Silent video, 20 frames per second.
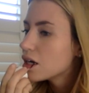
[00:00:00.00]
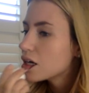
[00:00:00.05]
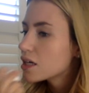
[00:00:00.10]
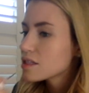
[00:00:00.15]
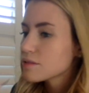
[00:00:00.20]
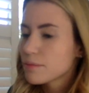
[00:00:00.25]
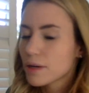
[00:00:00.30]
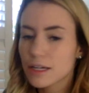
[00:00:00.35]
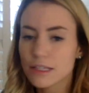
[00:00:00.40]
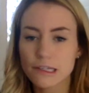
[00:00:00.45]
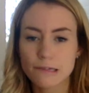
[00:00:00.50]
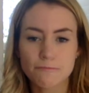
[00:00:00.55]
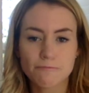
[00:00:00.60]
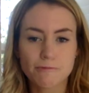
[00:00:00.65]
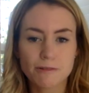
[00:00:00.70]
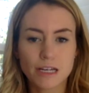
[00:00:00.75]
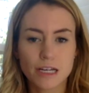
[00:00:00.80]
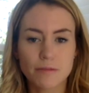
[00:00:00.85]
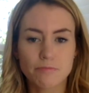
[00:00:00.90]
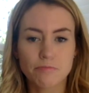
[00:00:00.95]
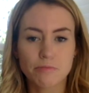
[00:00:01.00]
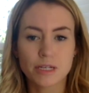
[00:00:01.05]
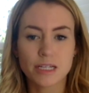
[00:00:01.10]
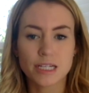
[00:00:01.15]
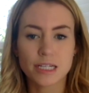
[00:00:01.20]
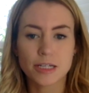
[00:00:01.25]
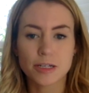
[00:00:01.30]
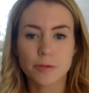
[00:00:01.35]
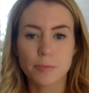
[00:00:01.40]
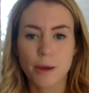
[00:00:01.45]
So my lips kind of
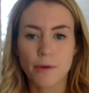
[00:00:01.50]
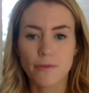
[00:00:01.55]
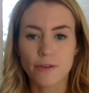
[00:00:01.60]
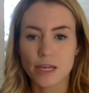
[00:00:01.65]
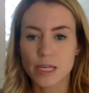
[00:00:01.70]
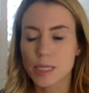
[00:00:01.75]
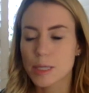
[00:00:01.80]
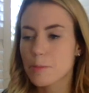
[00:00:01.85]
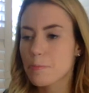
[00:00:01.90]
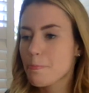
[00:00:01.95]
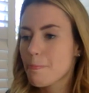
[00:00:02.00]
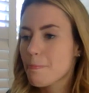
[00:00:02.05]
blend into my face.